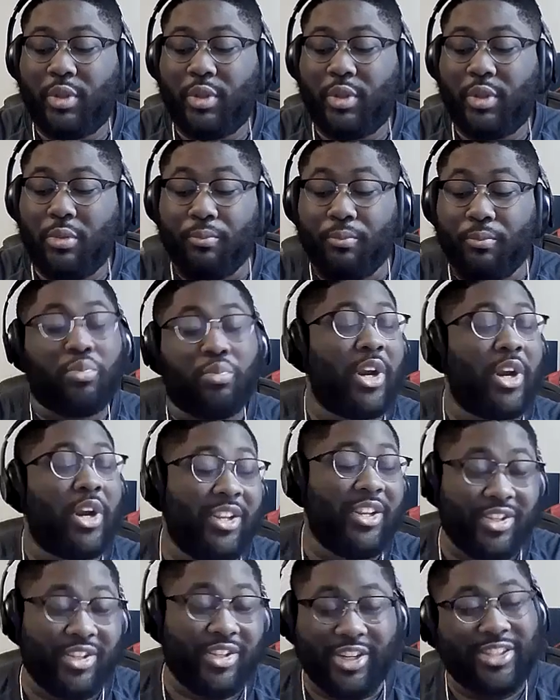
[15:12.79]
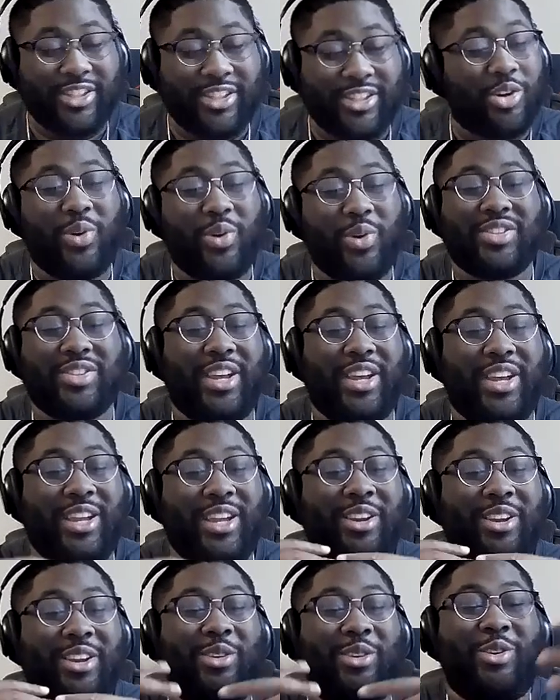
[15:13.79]
brazen, and it's always like,
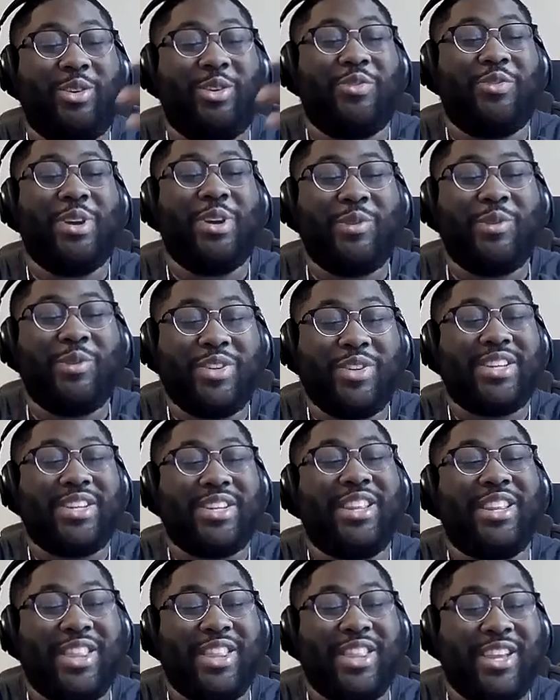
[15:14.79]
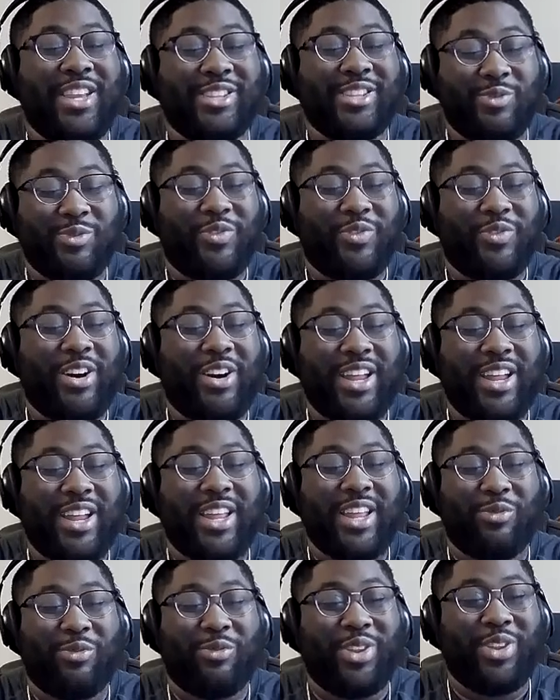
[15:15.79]
if we say things without like
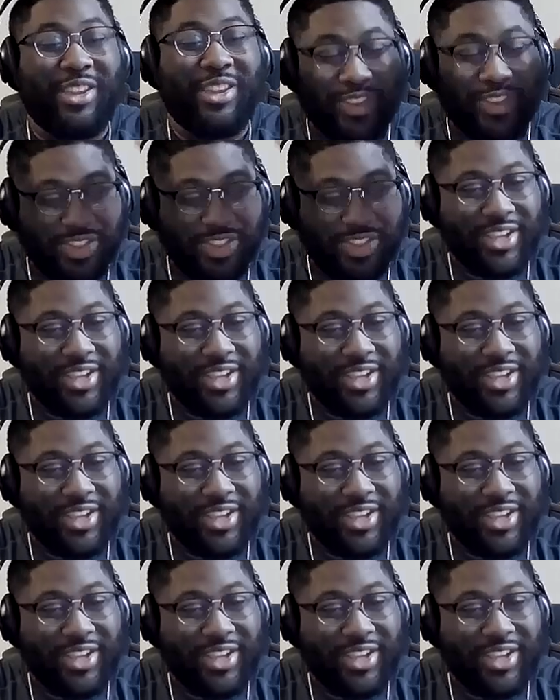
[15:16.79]
really even thinking